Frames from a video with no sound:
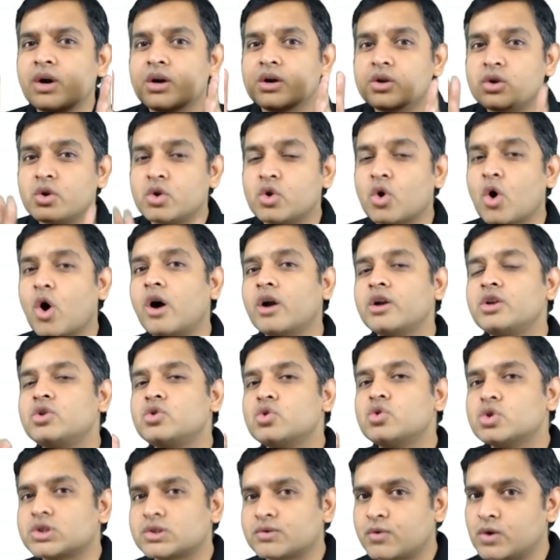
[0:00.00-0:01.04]

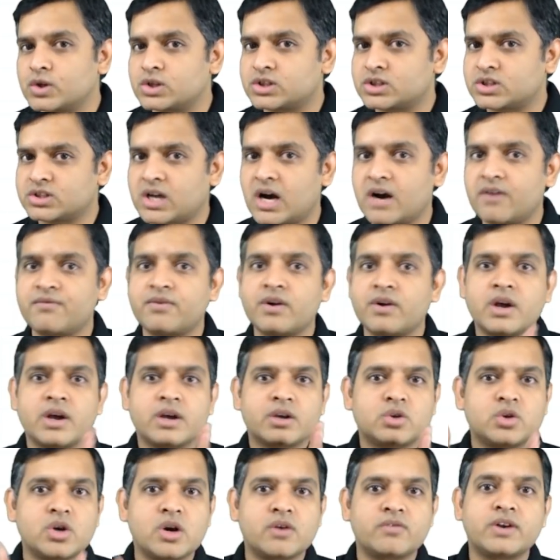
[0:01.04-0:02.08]
non-useful stuff,
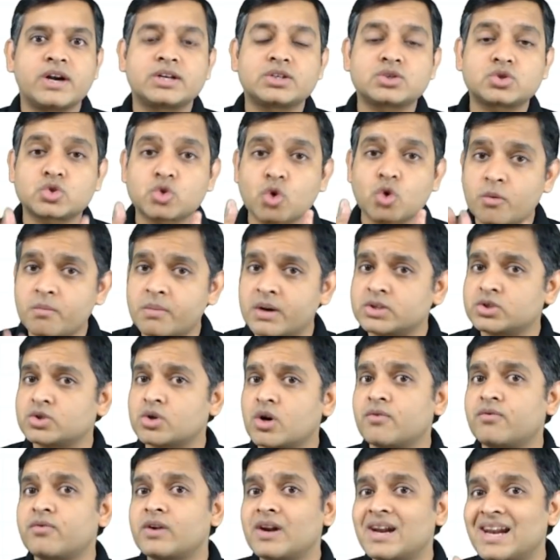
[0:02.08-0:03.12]
you have read so much
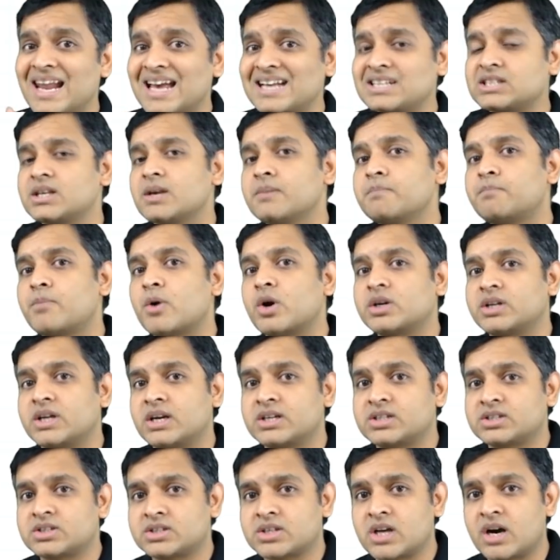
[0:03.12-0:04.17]
of less
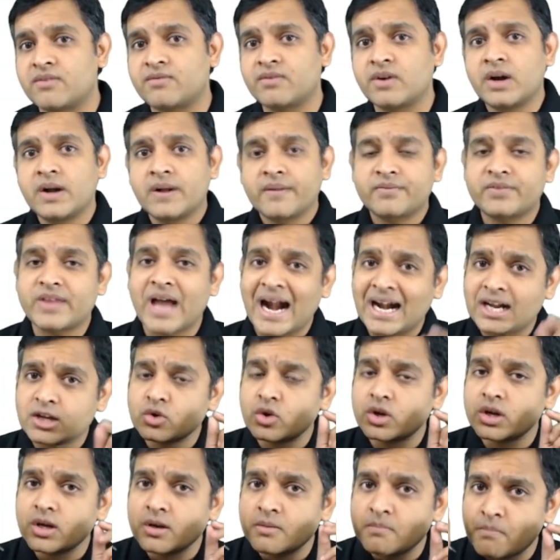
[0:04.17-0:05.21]
important stuff, that
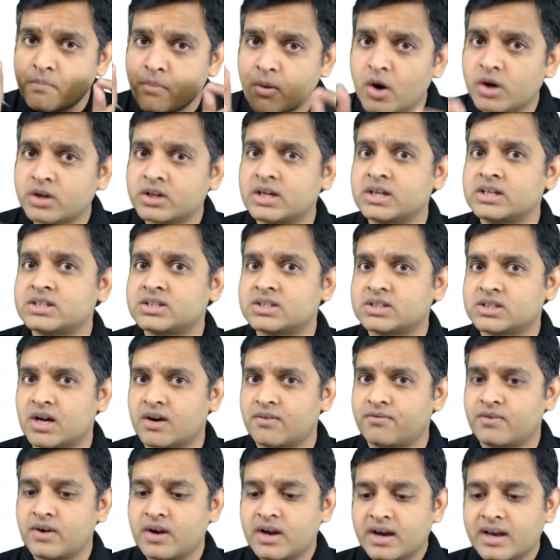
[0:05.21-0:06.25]
your important
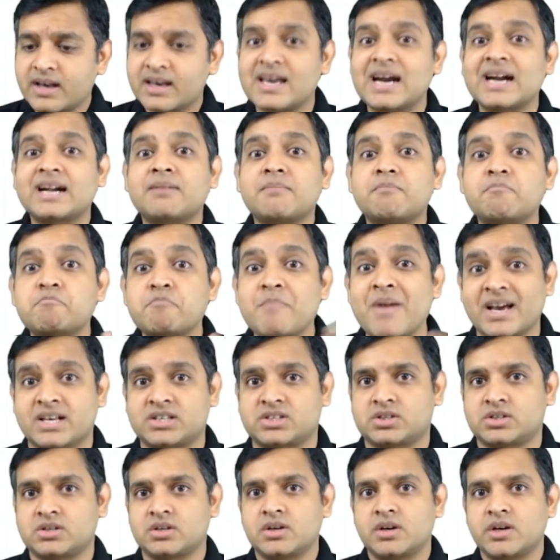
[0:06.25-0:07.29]
stuff get
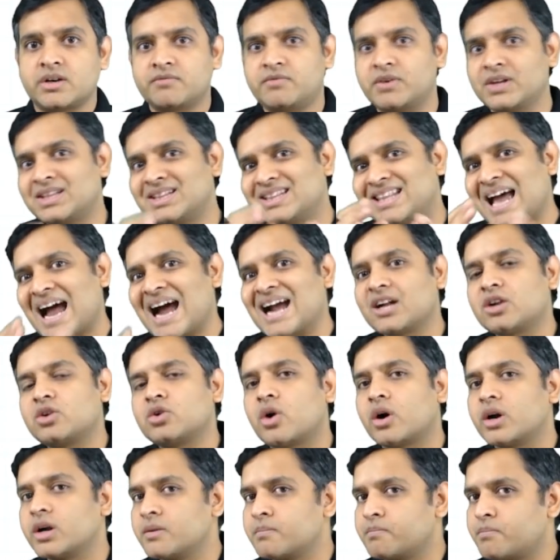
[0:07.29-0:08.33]
mixed with that
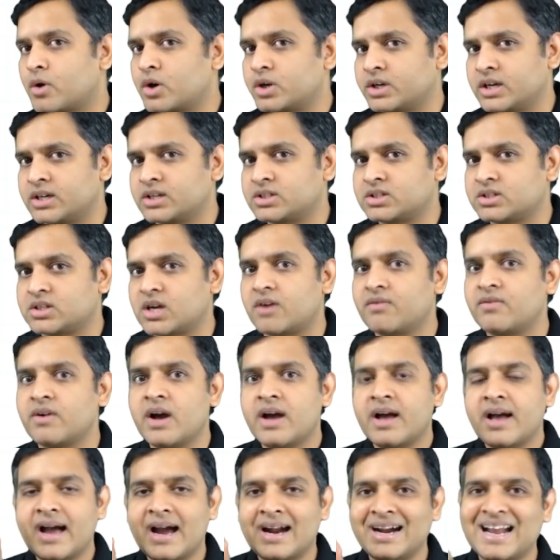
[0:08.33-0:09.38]
non-important
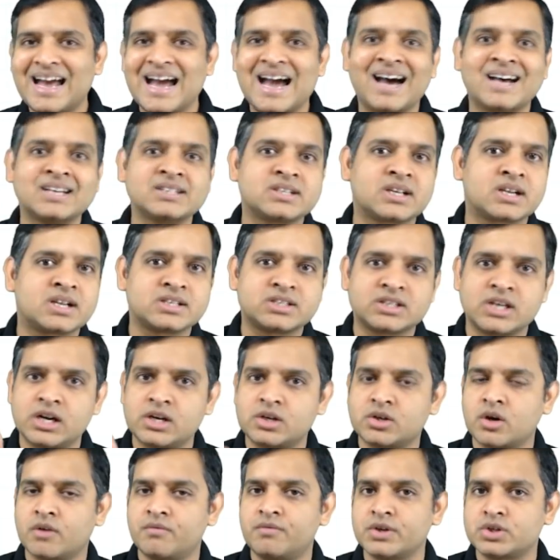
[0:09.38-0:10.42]
stuff, and as a
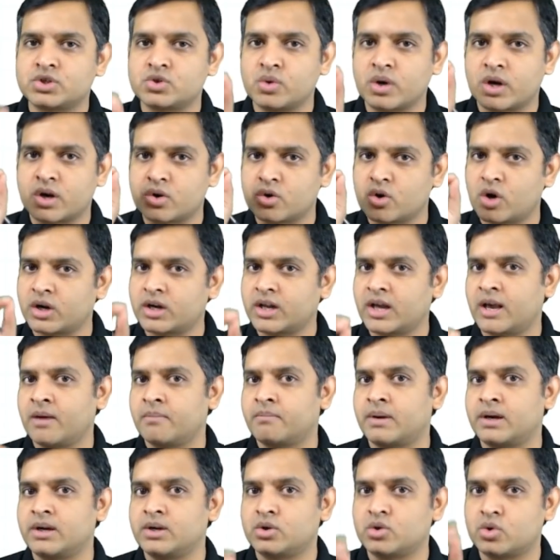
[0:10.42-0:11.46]
result of which you are not
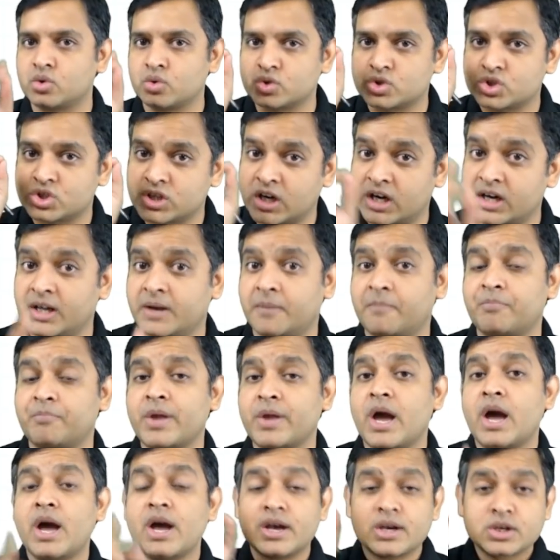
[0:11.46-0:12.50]
able to study.
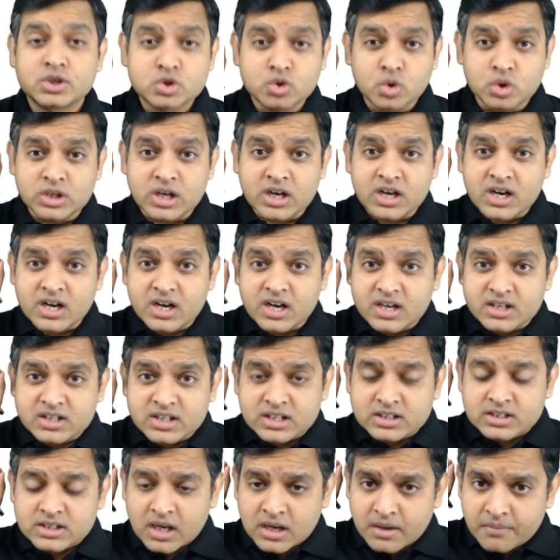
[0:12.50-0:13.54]
So
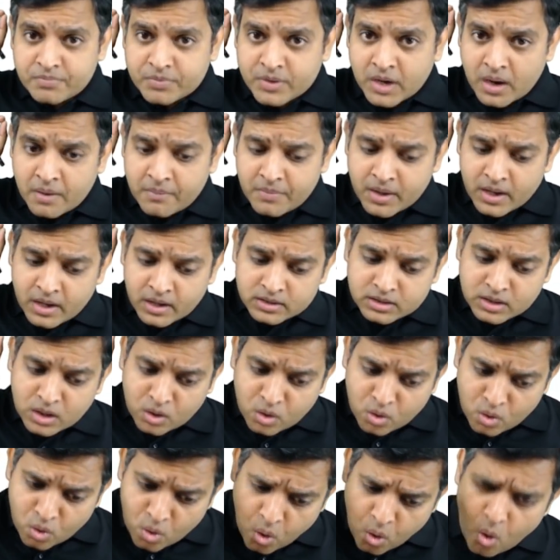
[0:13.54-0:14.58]
the
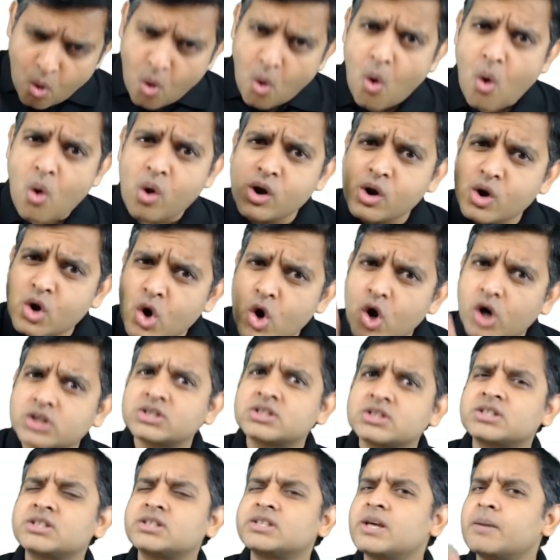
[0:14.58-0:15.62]
whole
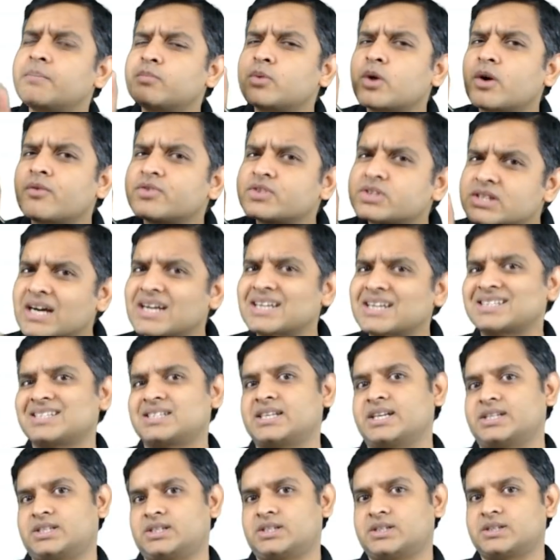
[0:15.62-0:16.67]
concept of
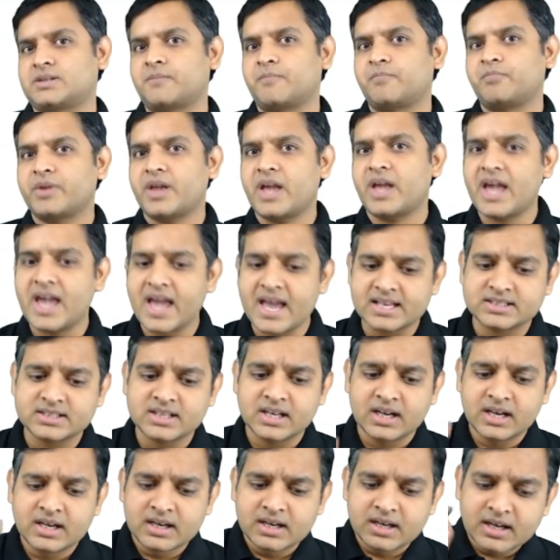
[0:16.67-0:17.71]
success is
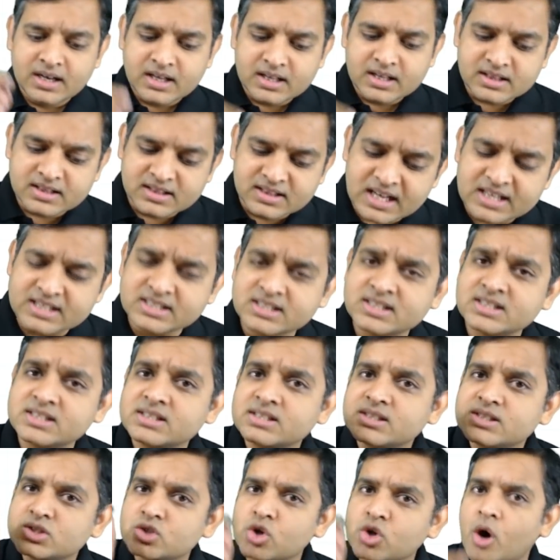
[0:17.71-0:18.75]
this
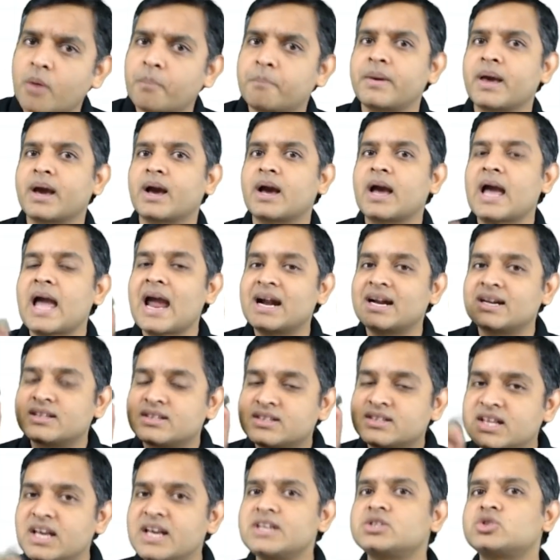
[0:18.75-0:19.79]
topic, and
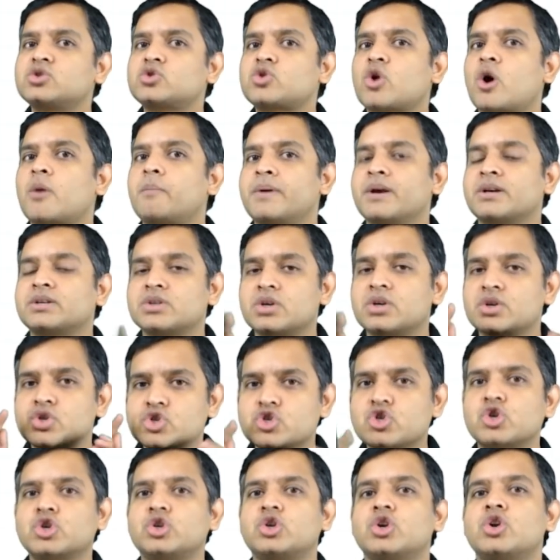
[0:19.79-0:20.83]
these topics
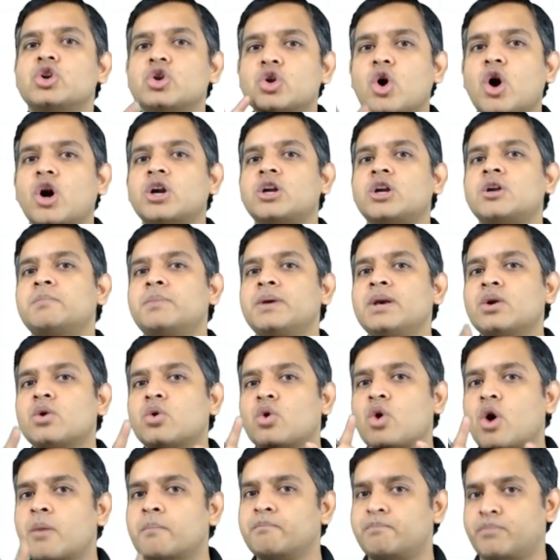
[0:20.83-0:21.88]
should not be
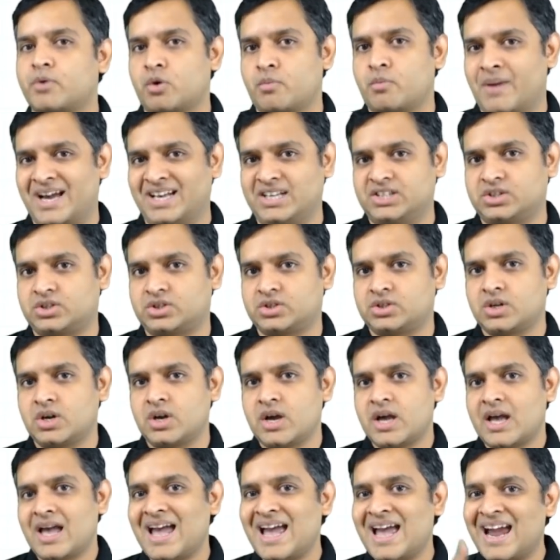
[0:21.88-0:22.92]
compromised
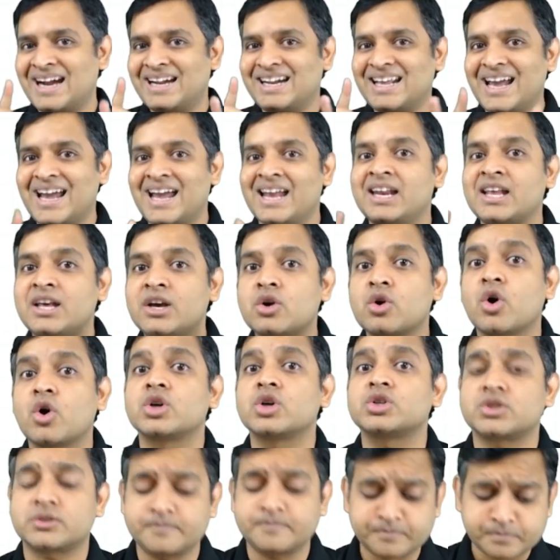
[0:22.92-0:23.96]
at any cost.